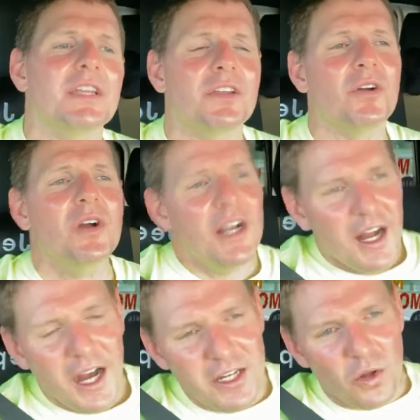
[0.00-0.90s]
You know,
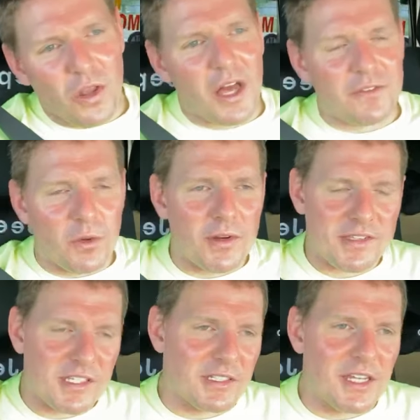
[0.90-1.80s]
I know a lot of you want to
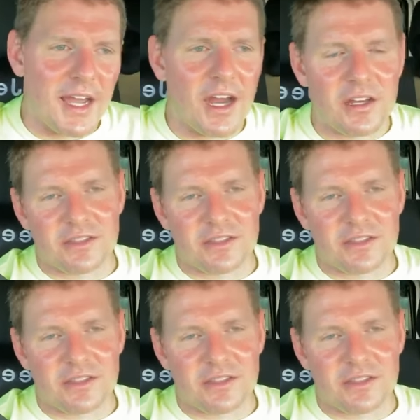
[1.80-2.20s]
sit down